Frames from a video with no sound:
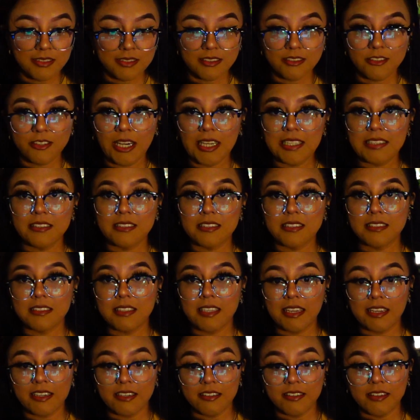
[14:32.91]
tries to
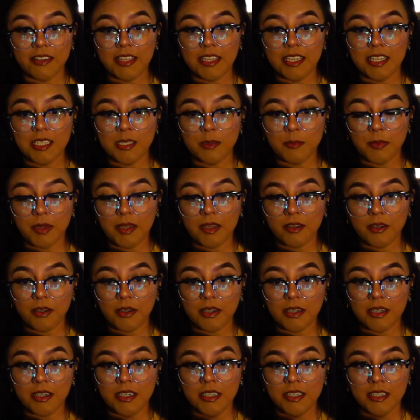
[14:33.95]
scare them
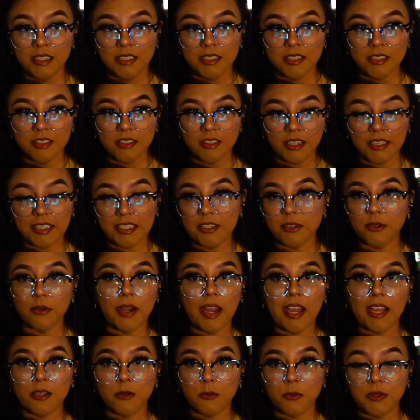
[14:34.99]
or
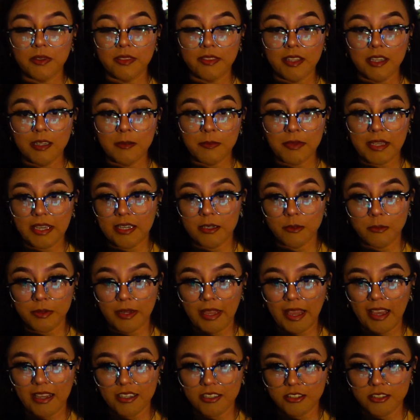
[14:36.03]
interact with them, get a
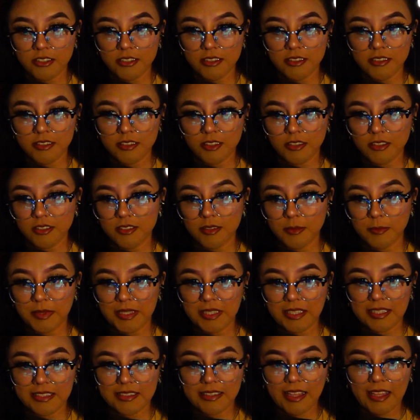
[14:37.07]
reaction or something
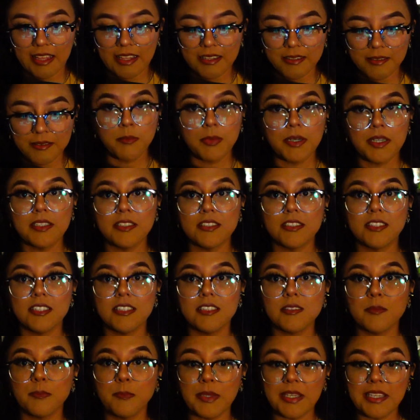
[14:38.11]
like that. But
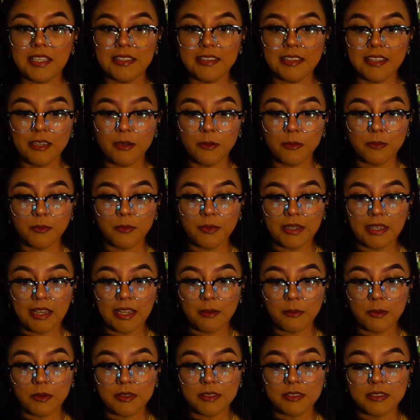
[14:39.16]
just being there when I
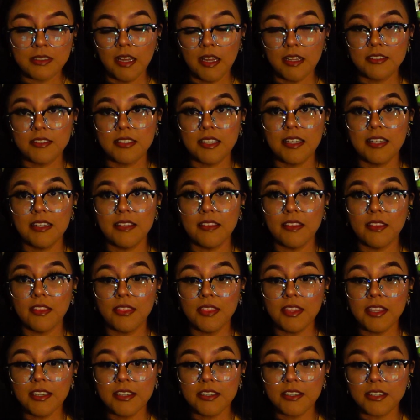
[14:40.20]
was outside of the
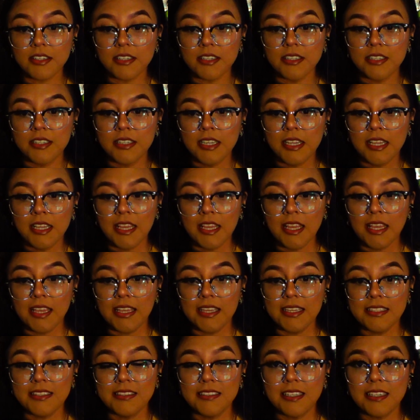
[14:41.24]
theater,
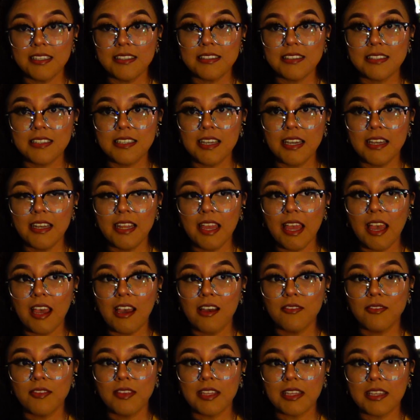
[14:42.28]
it does kind of
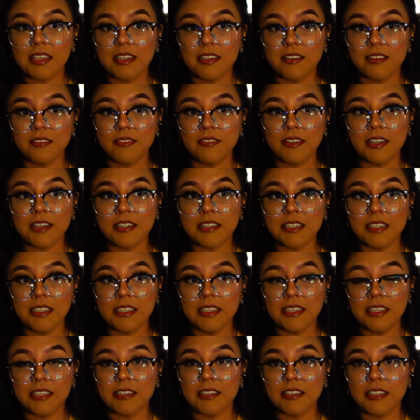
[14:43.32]
have like a very
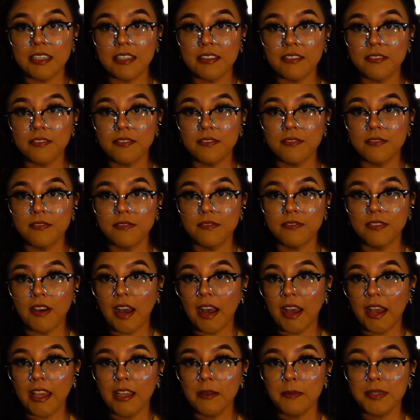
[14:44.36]
eerie
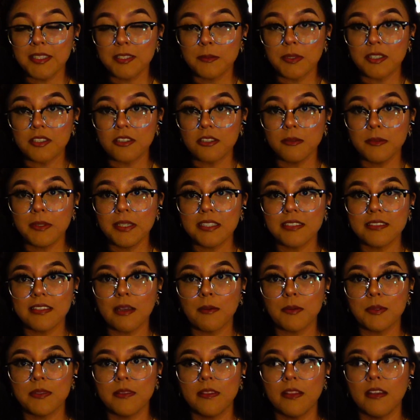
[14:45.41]
vibe, especially because I
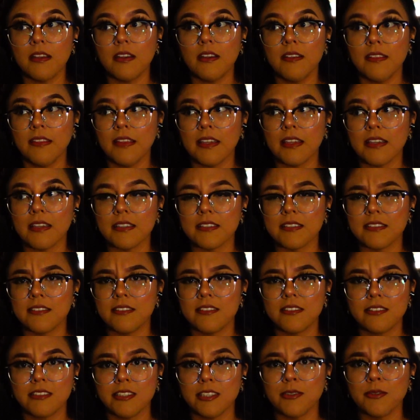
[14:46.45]
was there on like a
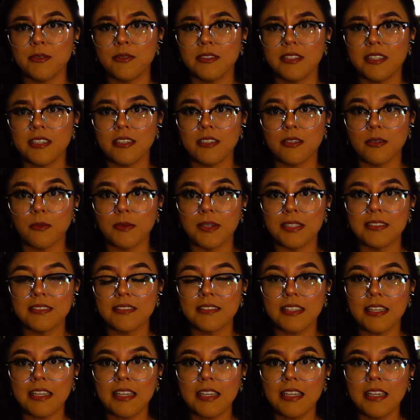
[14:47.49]
Tuesday or a
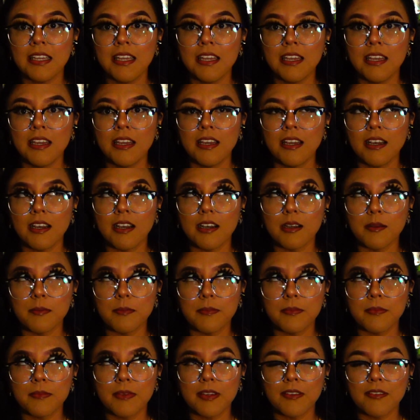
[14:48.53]
Wednesday,
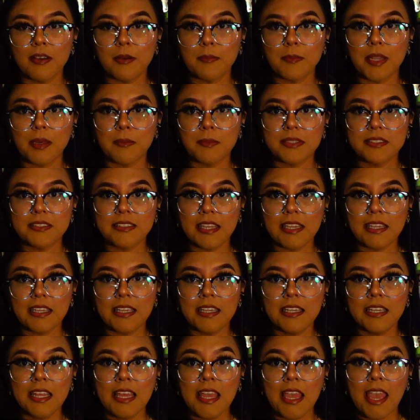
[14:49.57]
if I'm not
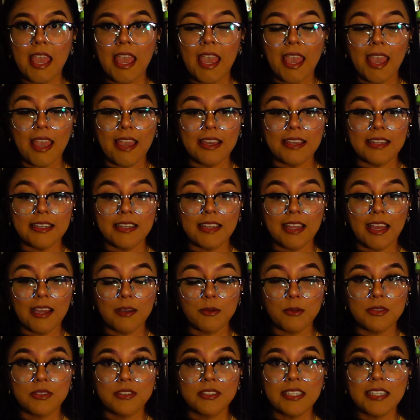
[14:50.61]
mistaken, and I
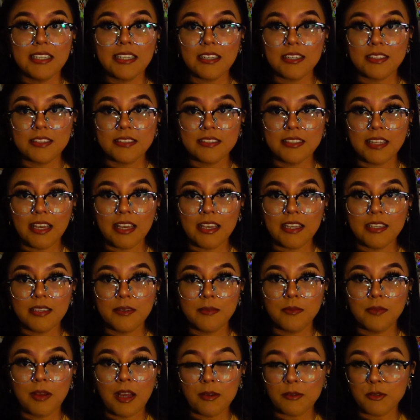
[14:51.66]
was sitting outside.
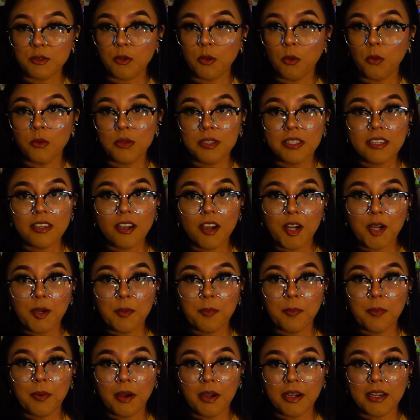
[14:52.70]
I was the only car
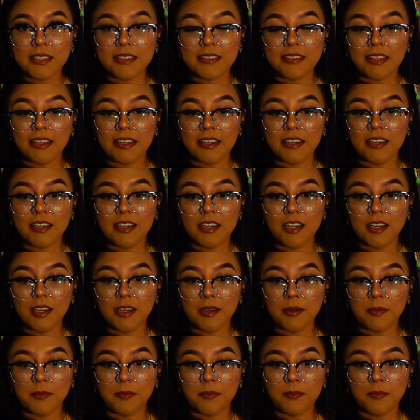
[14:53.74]
parked there,
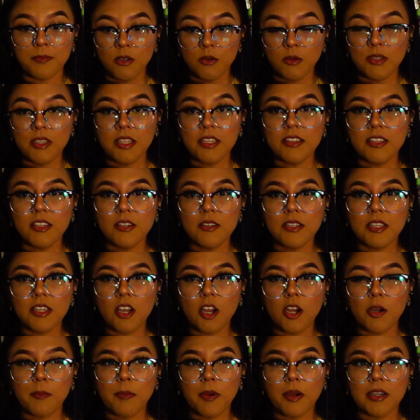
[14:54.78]
well, not the only
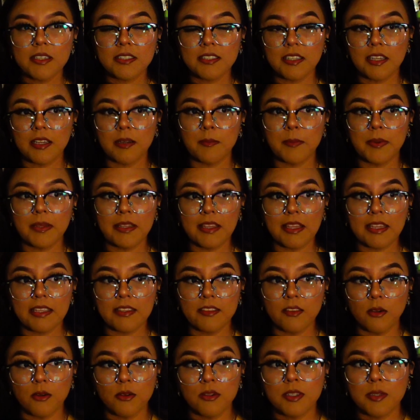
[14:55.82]
car parked there, but like
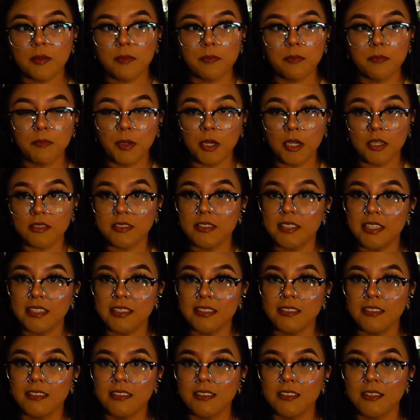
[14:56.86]
the only
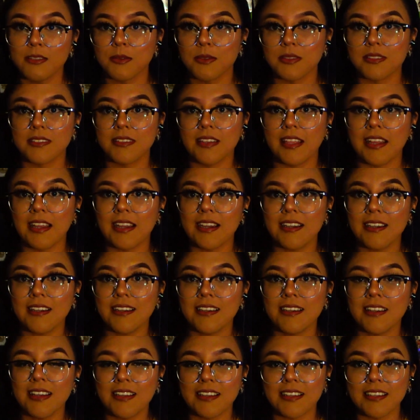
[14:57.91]
person who was there,
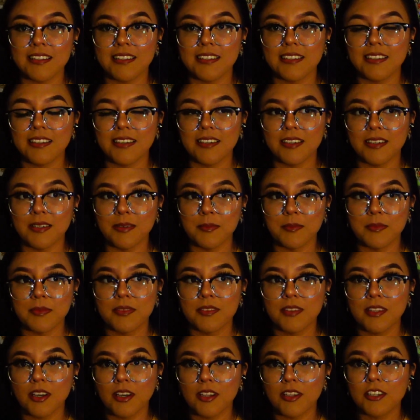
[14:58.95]
and
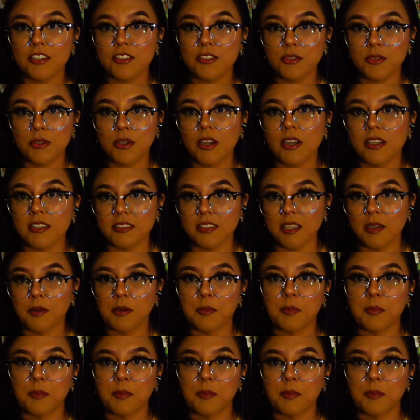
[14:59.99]
the other 2 cars that were